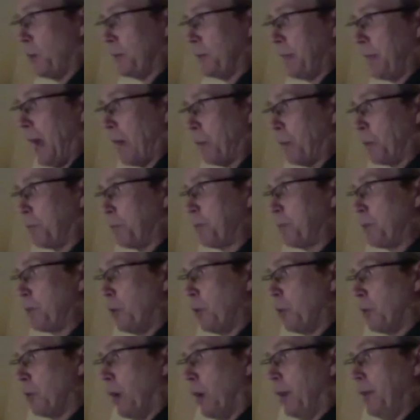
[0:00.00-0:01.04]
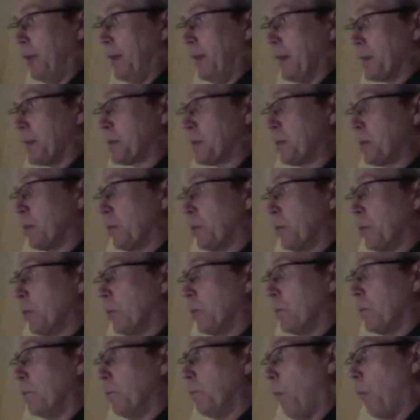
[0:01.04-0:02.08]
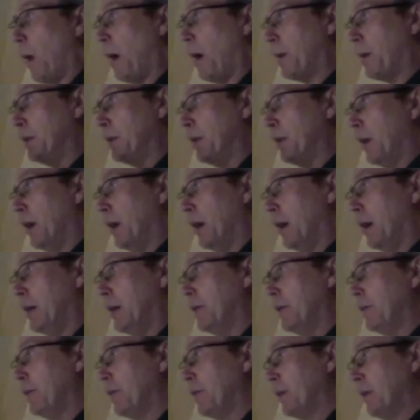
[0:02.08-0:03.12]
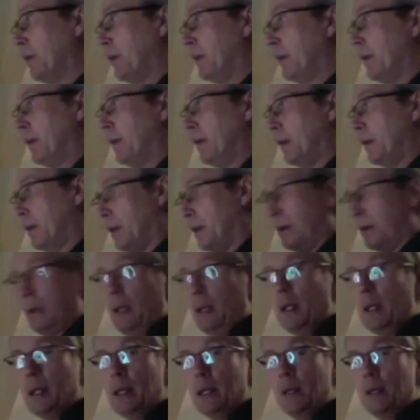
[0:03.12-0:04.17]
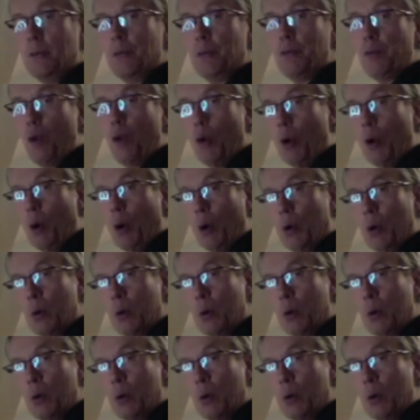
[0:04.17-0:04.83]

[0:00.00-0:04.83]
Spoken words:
that would look like this. 1, E, 4.